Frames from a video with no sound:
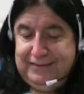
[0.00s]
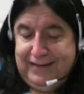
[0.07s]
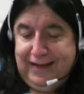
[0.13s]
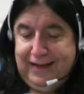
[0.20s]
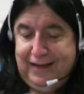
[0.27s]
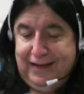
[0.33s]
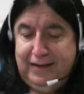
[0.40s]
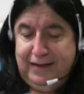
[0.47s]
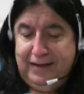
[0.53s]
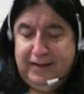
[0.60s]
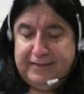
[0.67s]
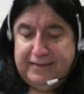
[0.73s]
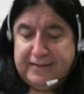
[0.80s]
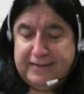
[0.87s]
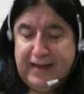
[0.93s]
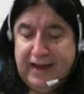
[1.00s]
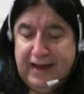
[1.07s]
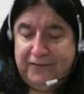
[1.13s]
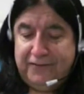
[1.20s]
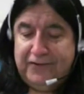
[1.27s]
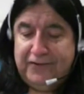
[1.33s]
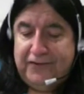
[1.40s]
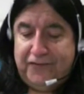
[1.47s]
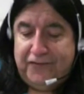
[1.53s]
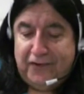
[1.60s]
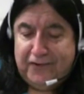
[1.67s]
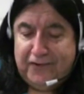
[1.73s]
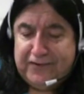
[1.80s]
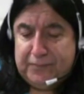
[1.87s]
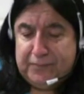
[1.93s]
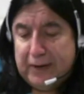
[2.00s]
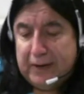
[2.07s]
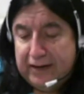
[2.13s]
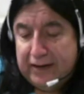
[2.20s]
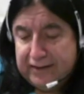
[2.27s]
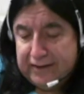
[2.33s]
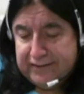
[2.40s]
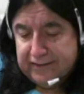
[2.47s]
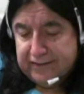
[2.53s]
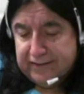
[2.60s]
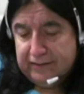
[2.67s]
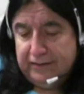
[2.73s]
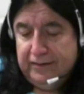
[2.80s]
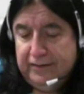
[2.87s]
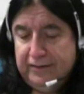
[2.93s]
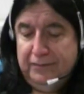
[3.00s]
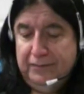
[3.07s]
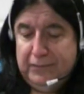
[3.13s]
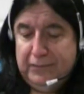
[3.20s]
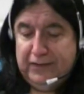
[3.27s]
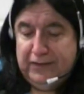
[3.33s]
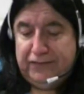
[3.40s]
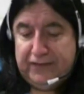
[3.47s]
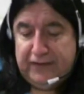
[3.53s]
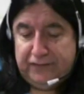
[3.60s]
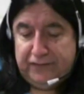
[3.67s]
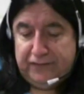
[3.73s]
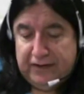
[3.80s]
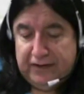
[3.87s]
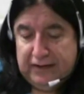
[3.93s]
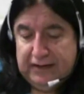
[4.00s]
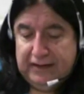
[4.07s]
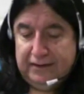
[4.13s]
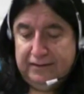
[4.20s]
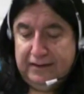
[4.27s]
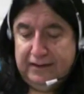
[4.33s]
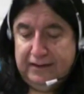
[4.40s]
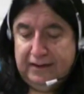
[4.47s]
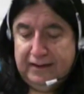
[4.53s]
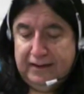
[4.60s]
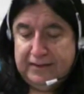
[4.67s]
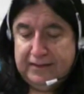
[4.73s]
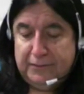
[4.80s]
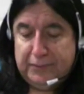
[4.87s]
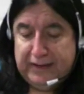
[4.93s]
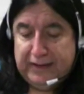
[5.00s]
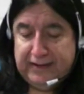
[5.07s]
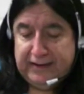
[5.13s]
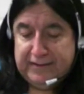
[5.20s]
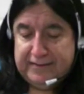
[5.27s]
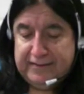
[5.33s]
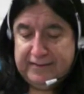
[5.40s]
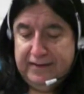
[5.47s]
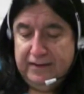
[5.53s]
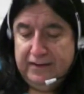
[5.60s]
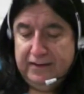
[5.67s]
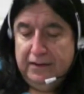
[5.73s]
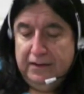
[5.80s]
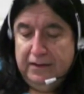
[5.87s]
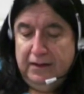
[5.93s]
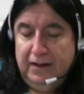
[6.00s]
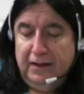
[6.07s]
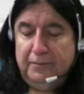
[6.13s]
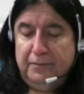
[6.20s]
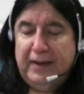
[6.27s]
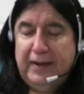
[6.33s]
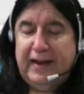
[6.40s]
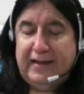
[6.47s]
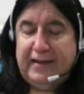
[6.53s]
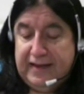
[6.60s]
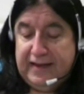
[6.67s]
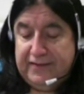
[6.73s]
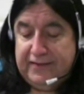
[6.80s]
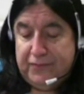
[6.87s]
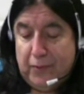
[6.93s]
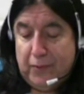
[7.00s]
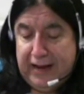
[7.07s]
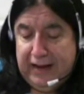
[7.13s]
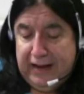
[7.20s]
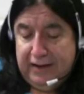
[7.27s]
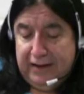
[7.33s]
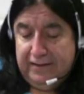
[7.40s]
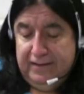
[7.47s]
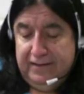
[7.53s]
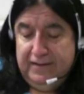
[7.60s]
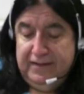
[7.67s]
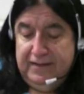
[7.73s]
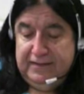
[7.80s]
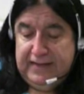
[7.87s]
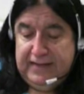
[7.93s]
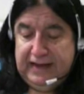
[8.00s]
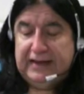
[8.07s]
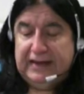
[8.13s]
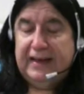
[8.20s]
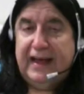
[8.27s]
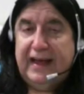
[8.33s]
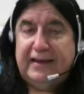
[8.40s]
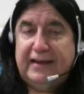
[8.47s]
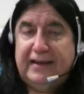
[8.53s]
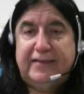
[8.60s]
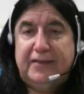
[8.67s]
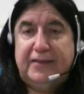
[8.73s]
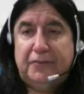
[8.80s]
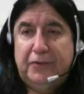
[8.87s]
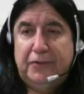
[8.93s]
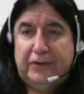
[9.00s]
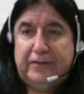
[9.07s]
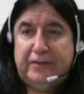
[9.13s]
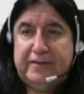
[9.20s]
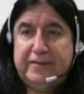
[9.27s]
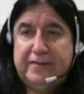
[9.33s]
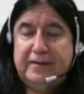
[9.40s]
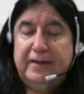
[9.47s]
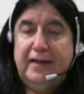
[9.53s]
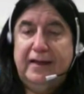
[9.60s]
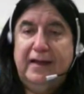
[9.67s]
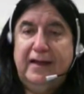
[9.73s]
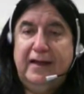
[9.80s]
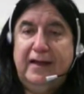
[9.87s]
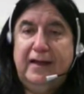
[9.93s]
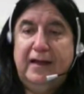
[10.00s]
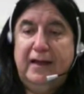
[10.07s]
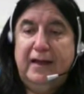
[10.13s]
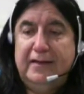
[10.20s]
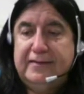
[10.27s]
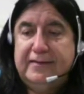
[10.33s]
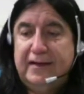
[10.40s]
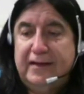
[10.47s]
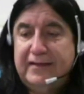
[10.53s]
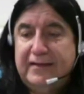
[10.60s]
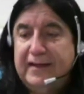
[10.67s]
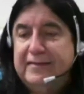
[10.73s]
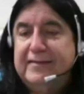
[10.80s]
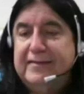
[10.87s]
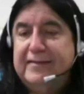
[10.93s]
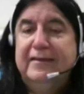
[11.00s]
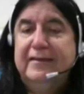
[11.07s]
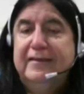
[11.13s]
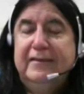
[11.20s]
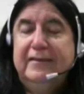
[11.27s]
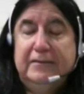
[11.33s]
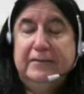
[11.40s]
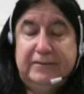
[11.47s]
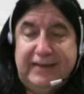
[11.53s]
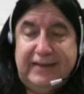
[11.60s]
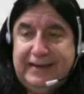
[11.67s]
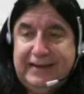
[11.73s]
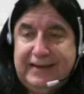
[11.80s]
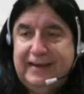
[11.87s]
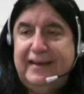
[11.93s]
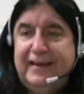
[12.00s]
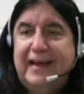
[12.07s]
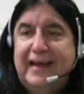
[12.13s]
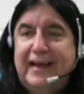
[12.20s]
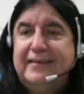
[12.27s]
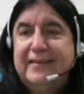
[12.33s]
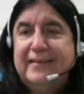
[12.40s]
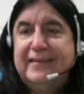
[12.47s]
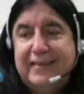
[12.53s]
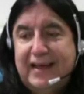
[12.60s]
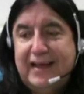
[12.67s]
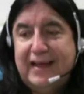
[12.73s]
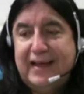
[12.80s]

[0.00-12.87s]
He says, every forest branch moves differently in the breeze, but as they sway, they connect at the roots. So they connect at their ground